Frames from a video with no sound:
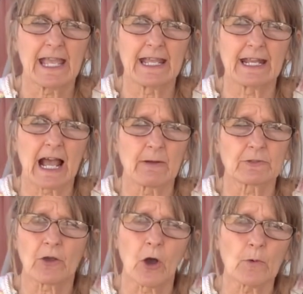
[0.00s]
And I
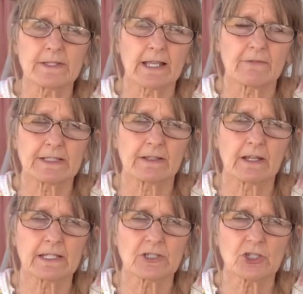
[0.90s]
was always having
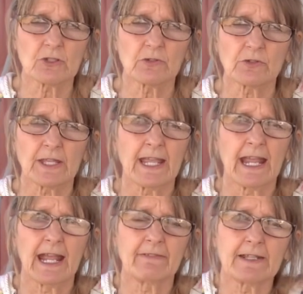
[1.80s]
lung issues.
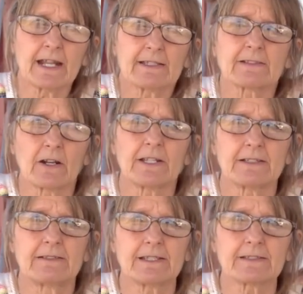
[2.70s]
And then I
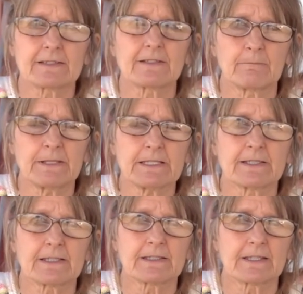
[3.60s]
started this as a
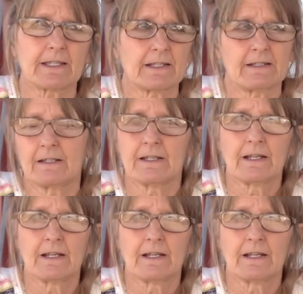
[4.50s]
business, and